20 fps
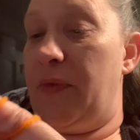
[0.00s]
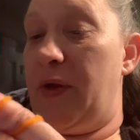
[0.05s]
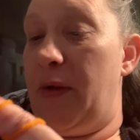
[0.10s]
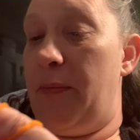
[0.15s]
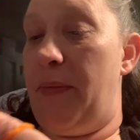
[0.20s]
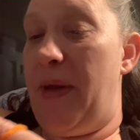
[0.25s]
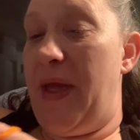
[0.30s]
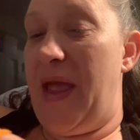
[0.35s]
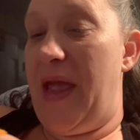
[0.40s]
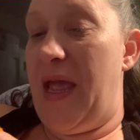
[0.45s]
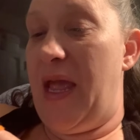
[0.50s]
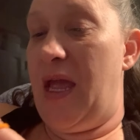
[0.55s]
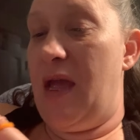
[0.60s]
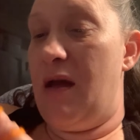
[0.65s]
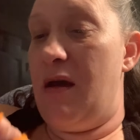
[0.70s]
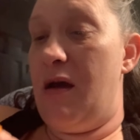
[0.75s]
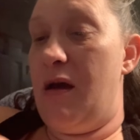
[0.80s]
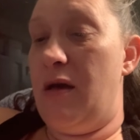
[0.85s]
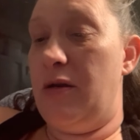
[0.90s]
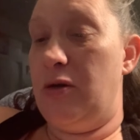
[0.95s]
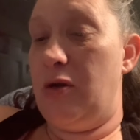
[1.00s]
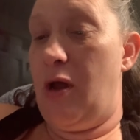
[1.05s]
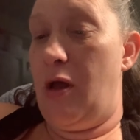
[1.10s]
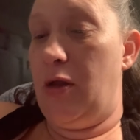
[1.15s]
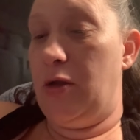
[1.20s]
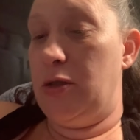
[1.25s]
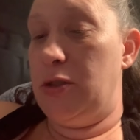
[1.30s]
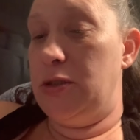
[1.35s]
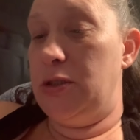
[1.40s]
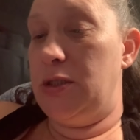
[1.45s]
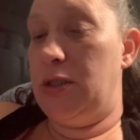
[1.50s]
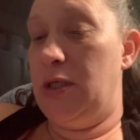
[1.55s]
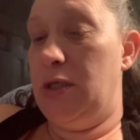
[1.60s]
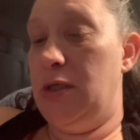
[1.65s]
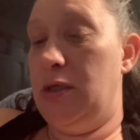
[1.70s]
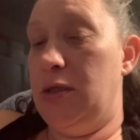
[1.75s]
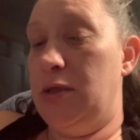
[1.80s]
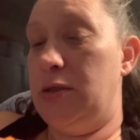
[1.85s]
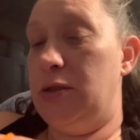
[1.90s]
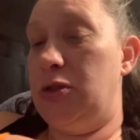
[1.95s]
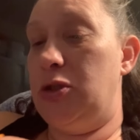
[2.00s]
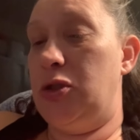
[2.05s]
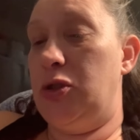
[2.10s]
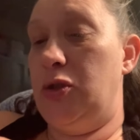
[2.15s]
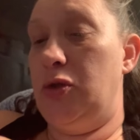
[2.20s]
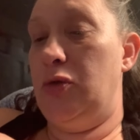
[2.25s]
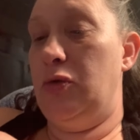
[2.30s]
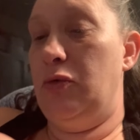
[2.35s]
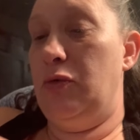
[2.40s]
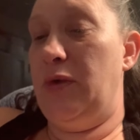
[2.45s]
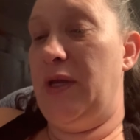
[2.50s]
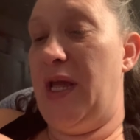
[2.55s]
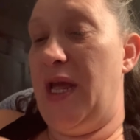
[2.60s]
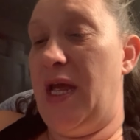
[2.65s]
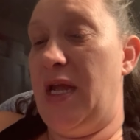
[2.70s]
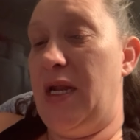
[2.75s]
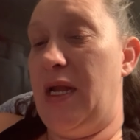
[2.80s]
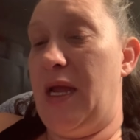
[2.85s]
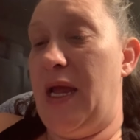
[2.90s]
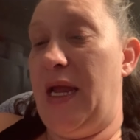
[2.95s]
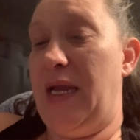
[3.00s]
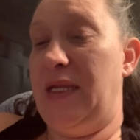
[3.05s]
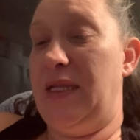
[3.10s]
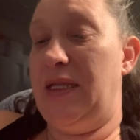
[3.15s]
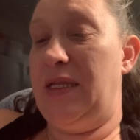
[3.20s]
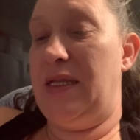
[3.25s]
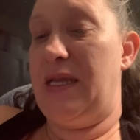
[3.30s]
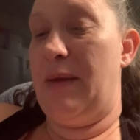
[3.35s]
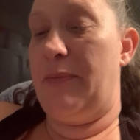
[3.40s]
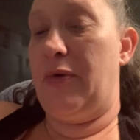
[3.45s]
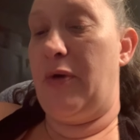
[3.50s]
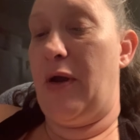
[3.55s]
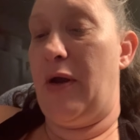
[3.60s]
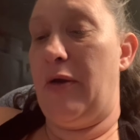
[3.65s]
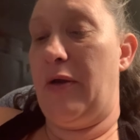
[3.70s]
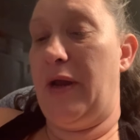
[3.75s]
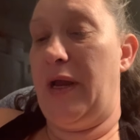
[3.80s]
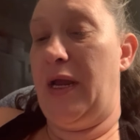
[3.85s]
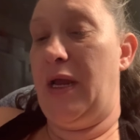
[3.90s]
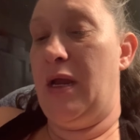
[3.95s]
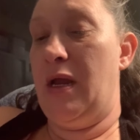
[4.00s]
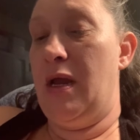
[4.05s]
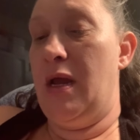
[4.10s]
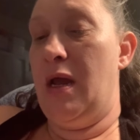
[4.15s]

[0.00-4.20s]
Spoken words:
pay $100 to get a temporary